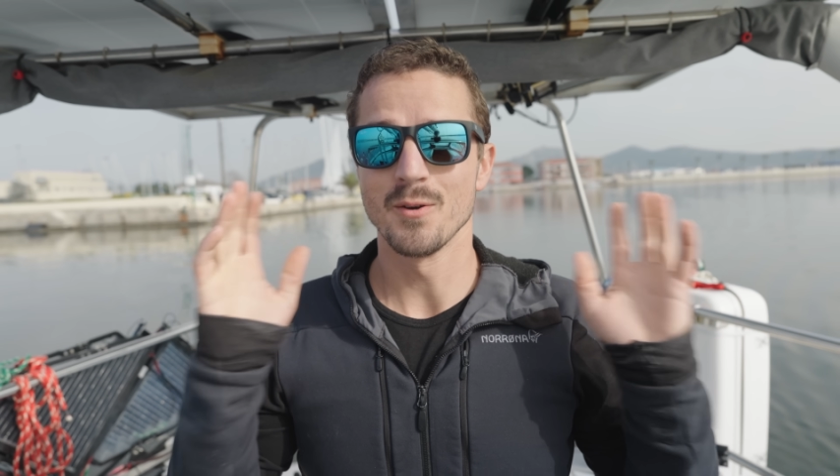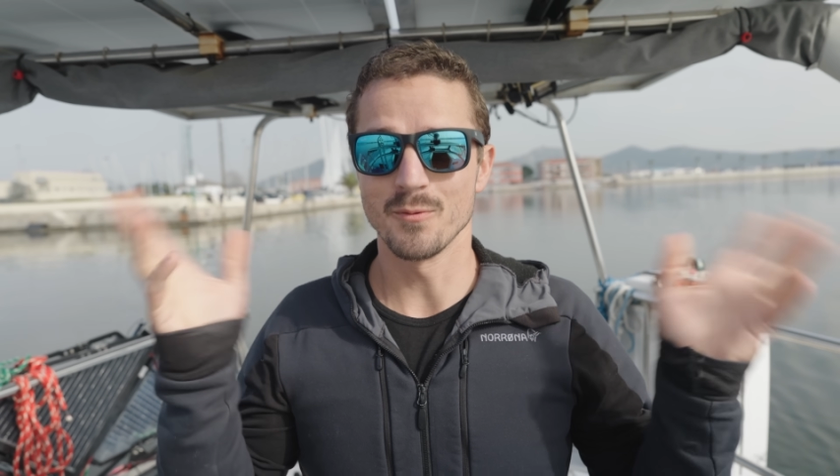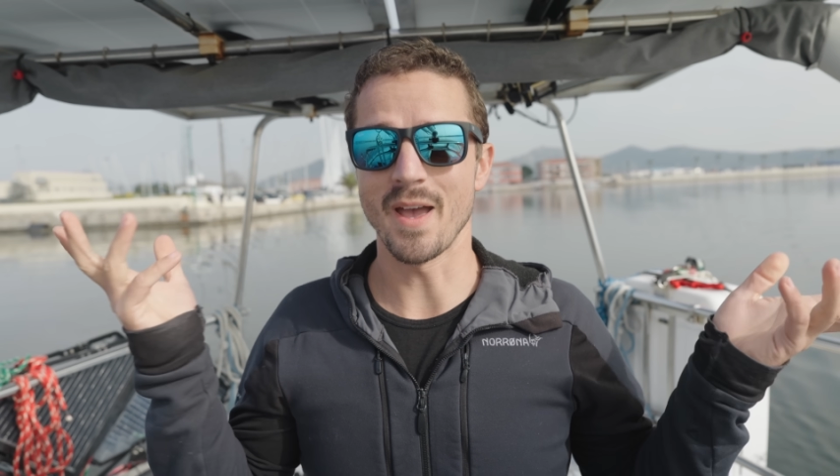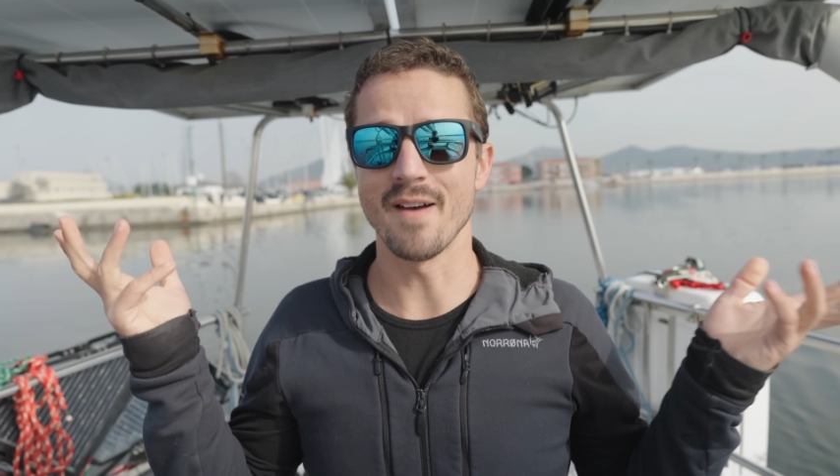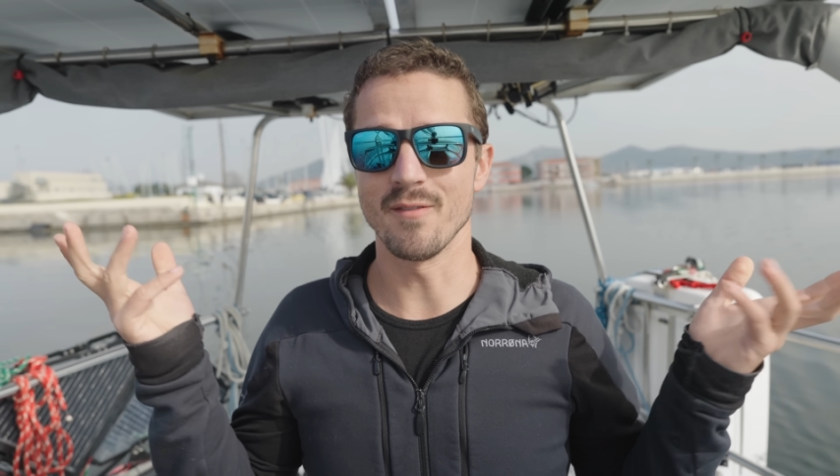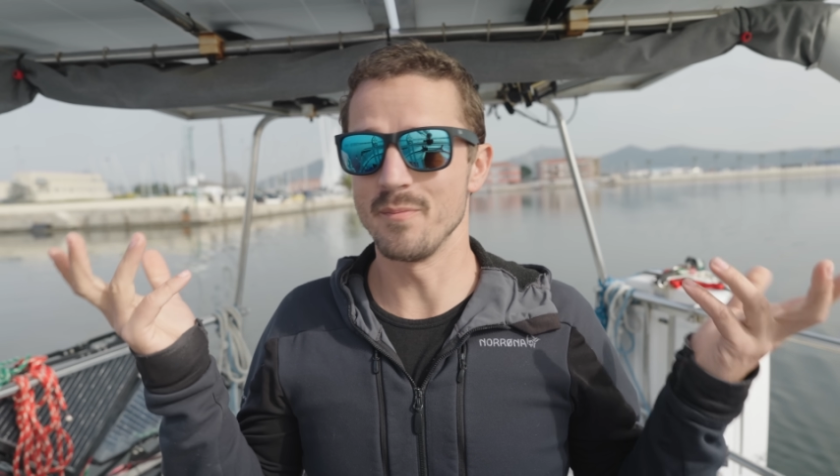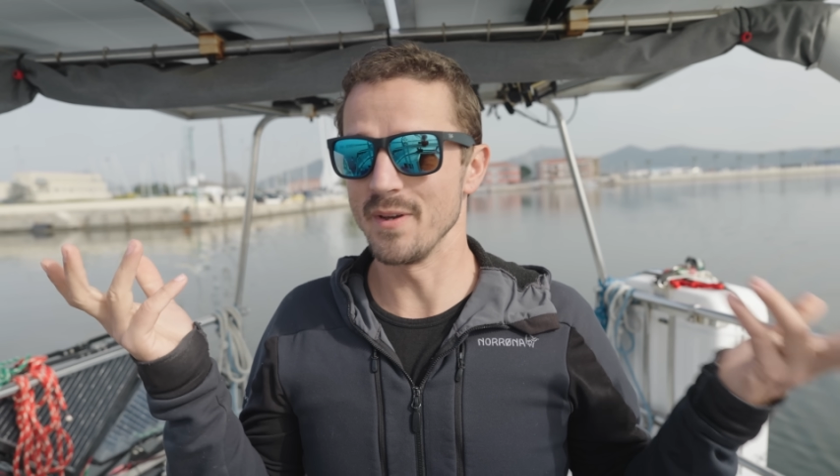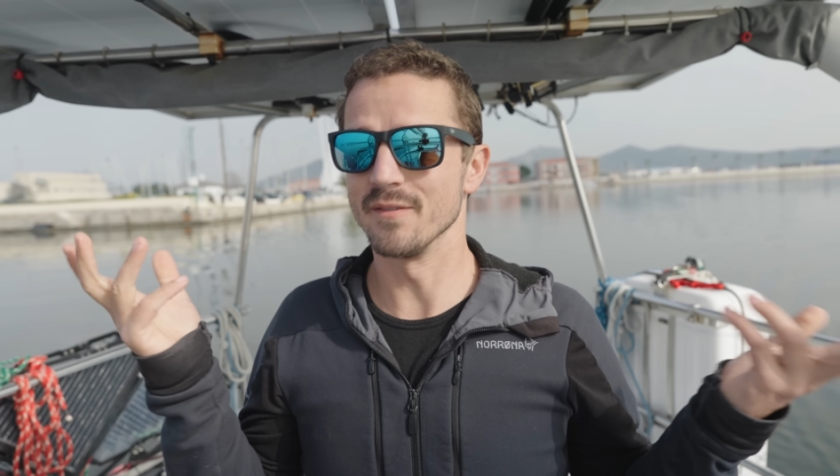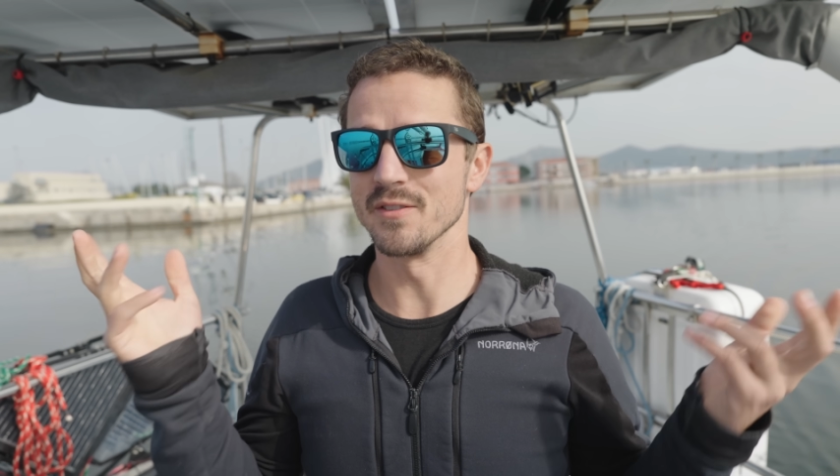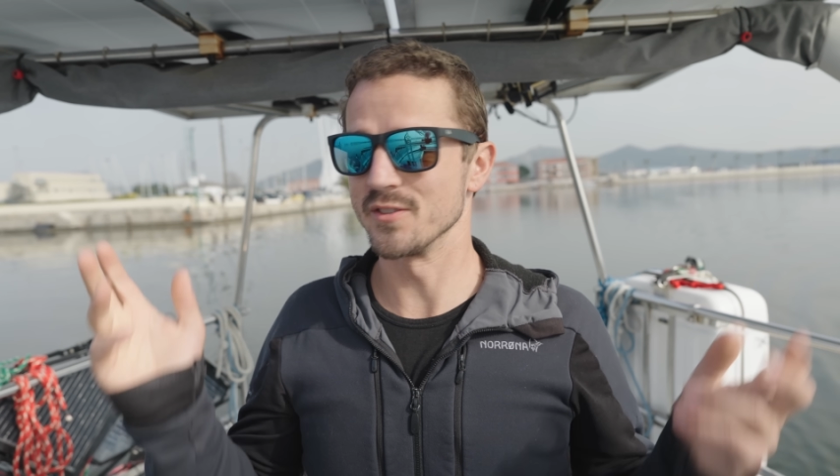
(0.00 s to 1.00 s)
we have a
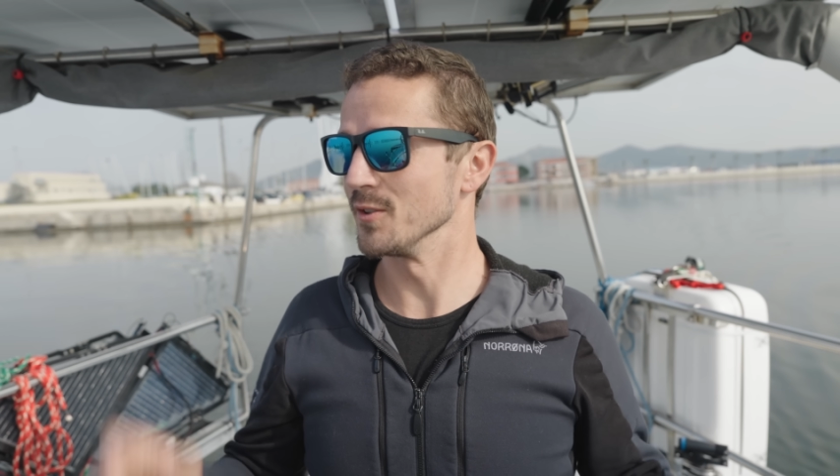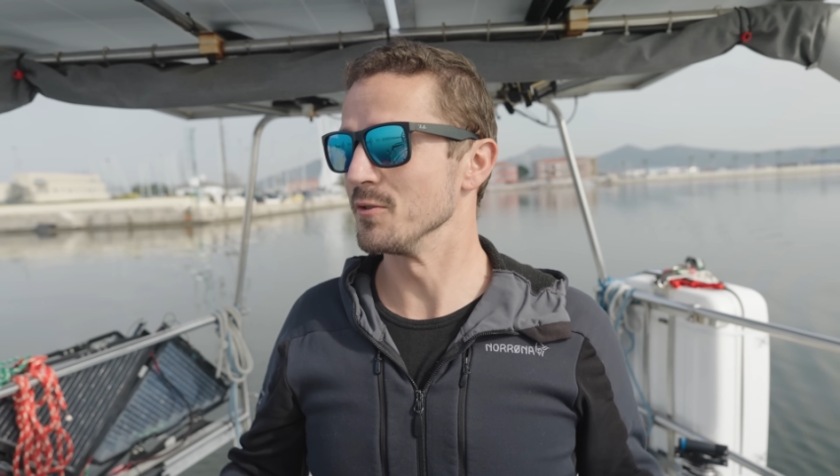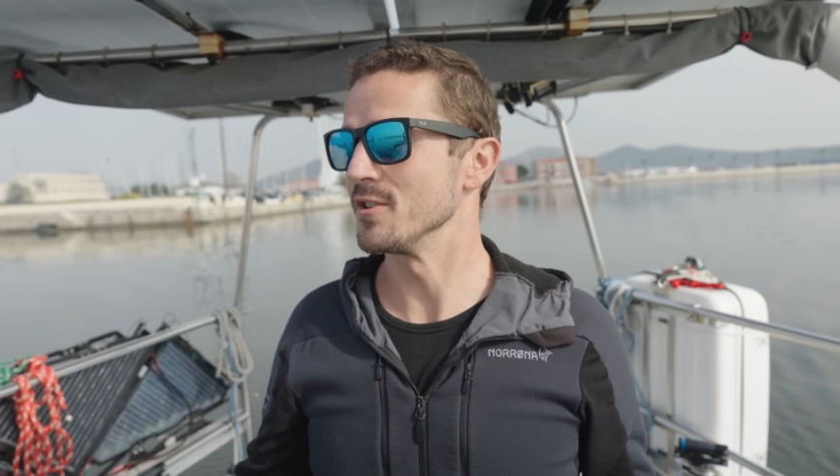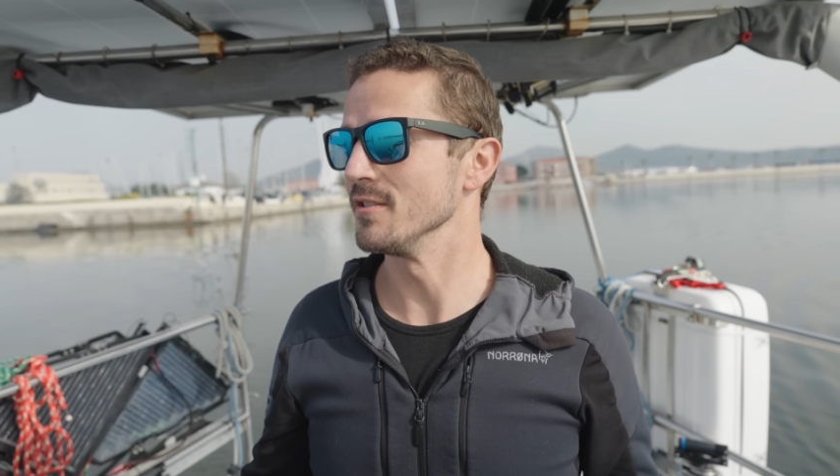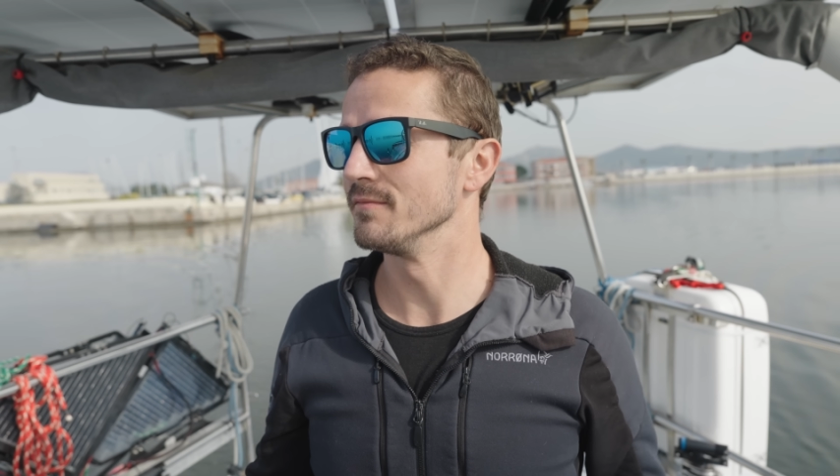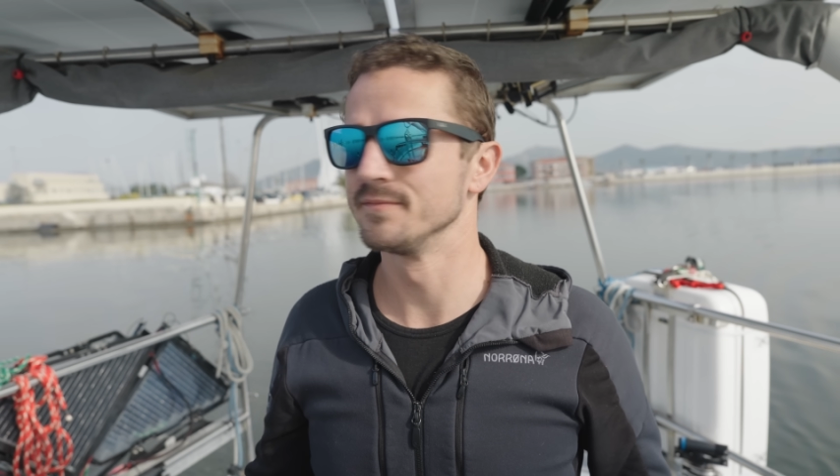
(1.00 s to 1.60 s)
bit of a solution.